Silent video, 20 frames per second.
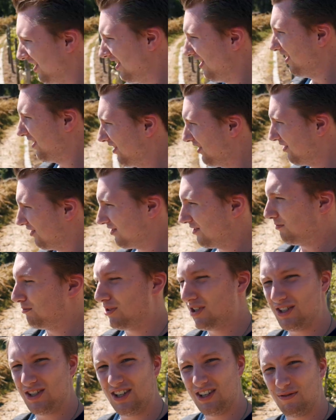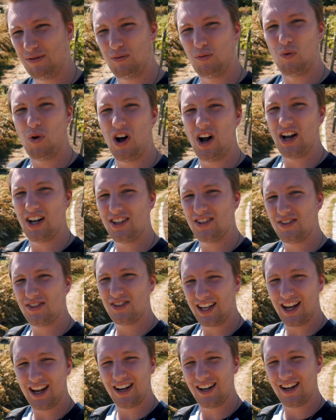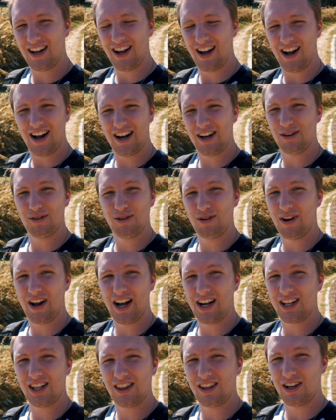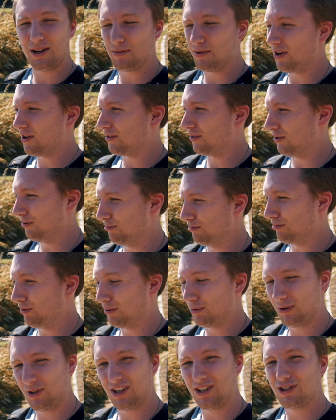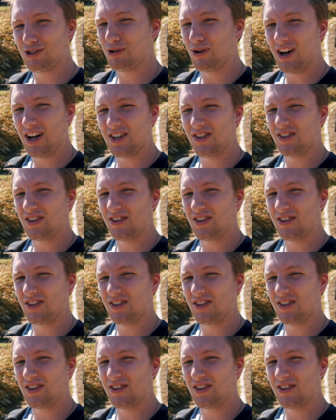uh, there's a bunch of different wines again I don't know anything about them but we're gonna try